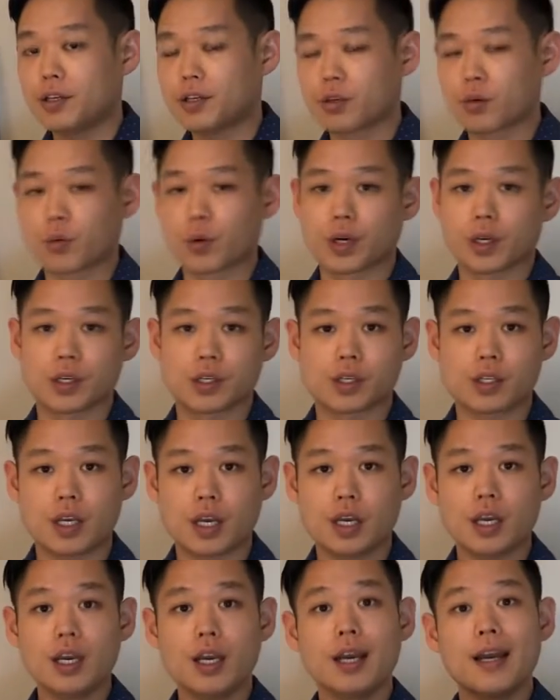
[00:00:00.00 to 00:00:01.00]
So we're going to
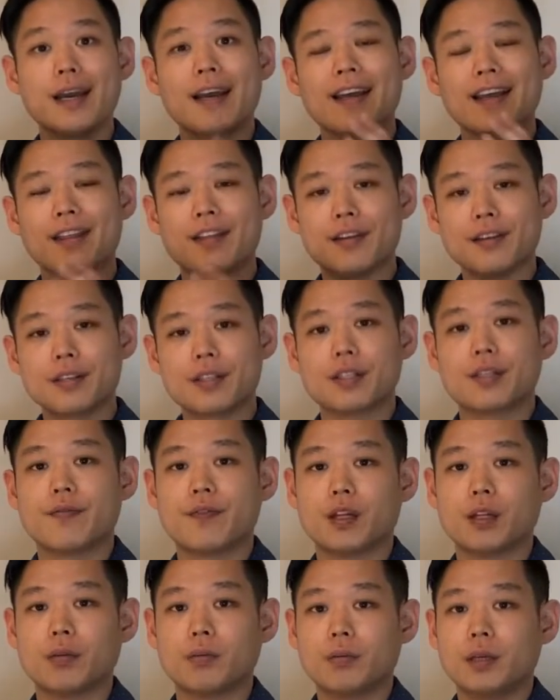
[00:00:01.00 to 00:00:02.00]
say this
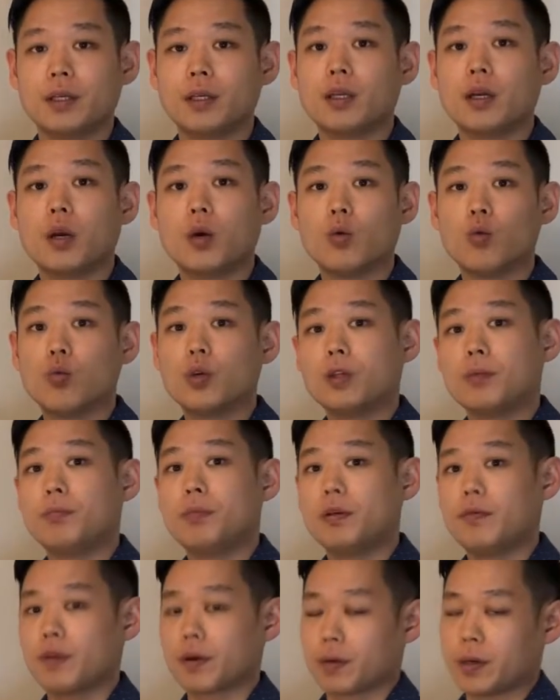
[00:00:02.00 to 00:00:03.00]
development would
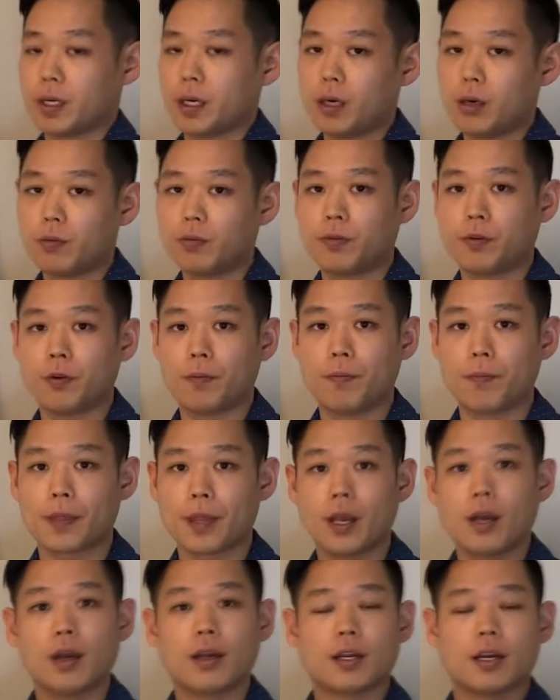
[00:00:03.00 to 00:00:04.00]
be very helpful.
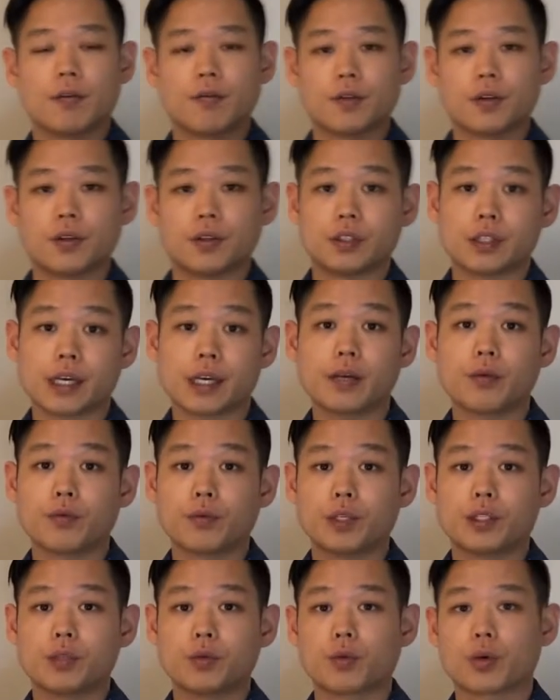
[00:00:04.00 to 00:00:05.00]
Now, for the second
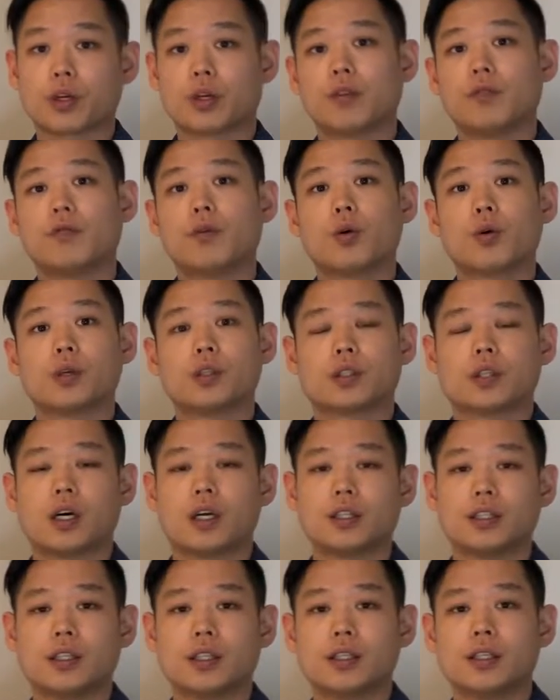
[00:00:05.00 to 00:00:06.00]
reason, we're going to focus
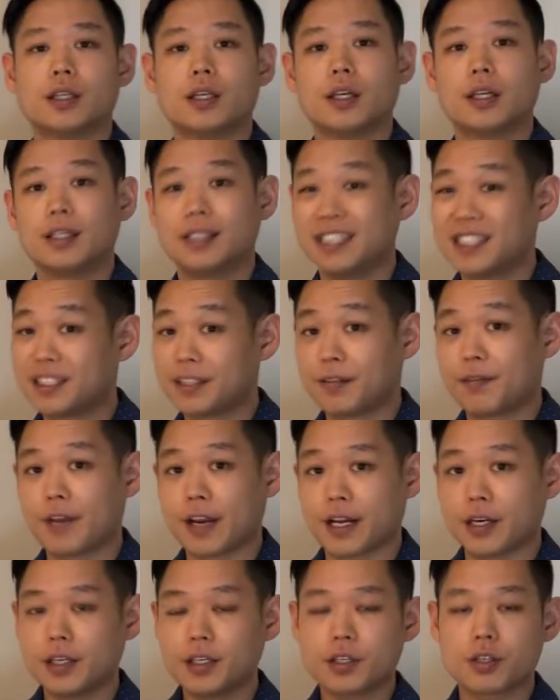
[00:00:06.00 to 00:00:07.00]
on the
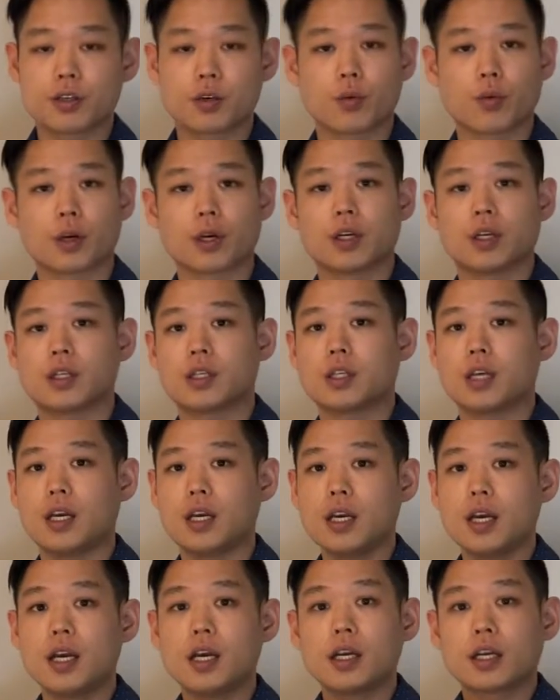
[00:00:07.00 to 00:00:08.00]
disadvantage. So we're going to
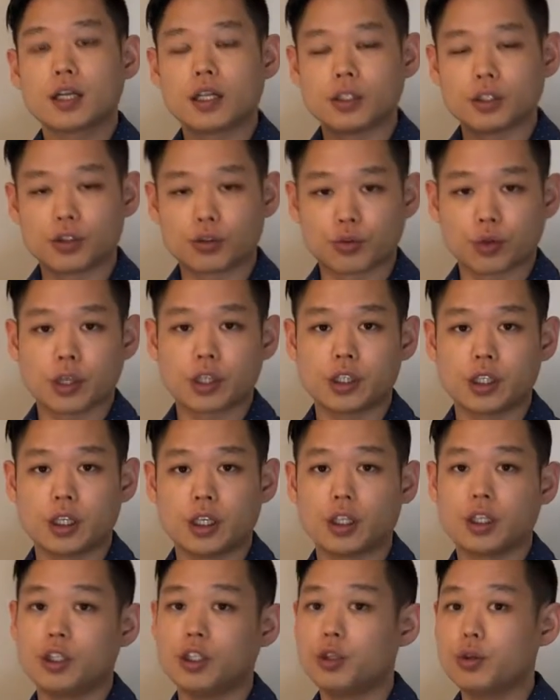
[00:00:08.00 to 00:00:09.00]
say
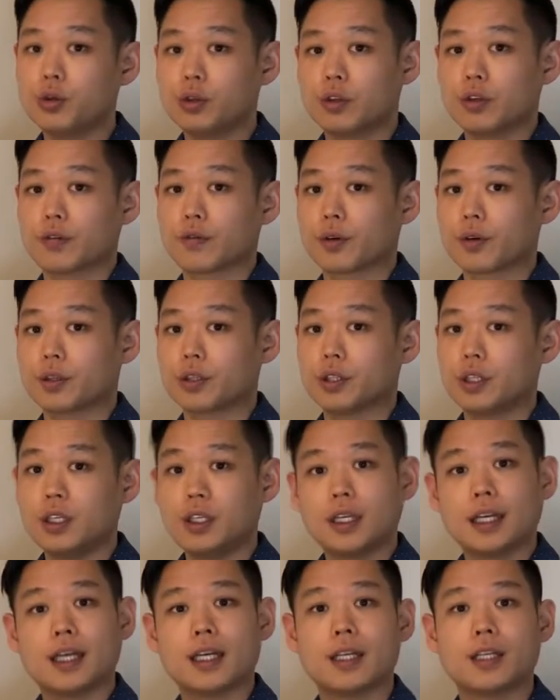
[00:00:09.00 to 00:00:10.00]
constructing a new university
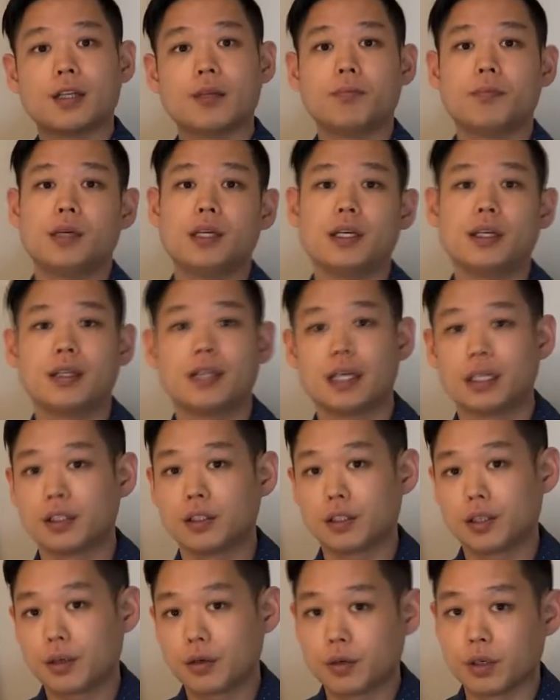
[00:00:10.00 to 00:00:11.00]
can end up being
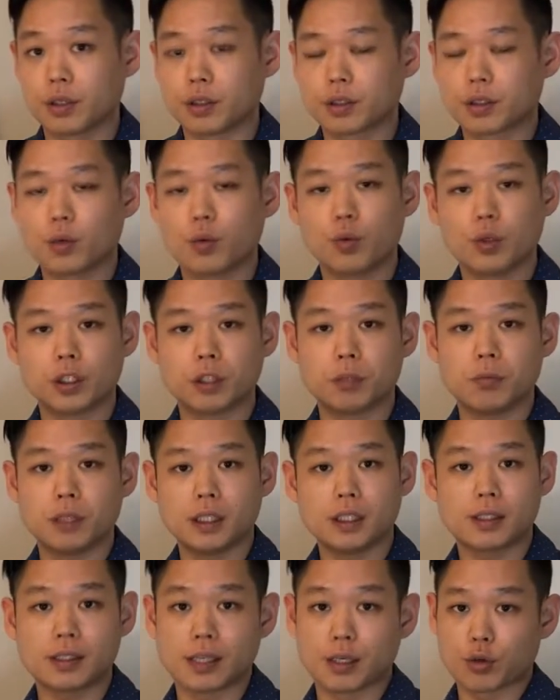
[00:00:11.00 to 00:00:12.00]
deleterious, which
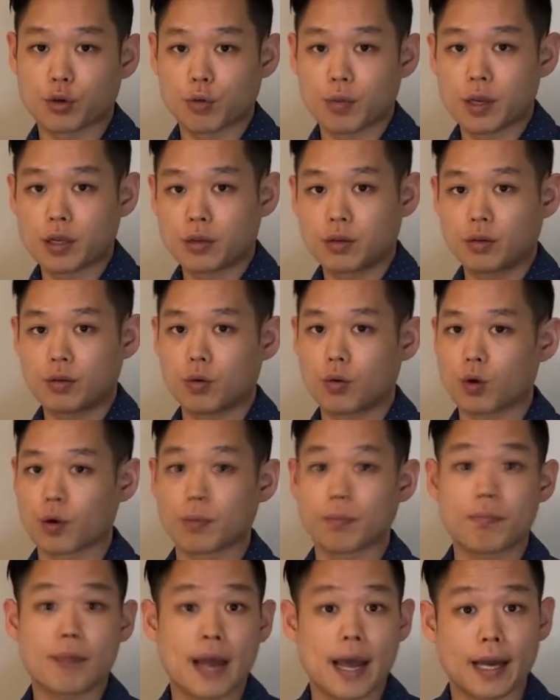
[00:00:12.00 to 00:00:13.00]
means detrimental or
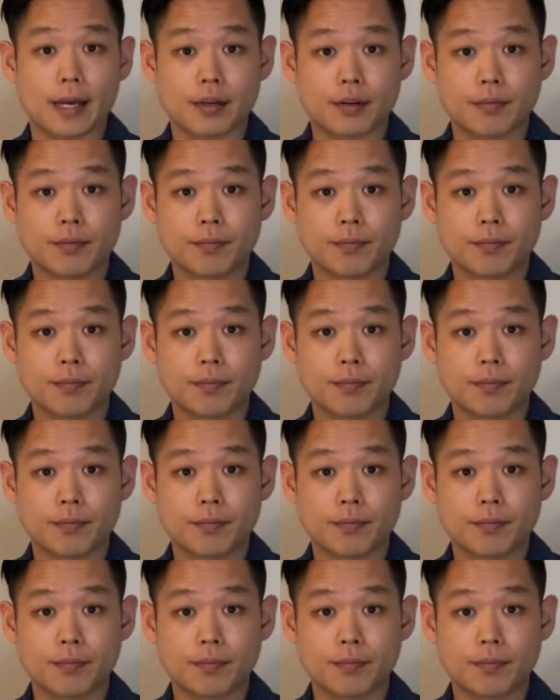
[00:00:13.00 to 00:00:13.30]
bad.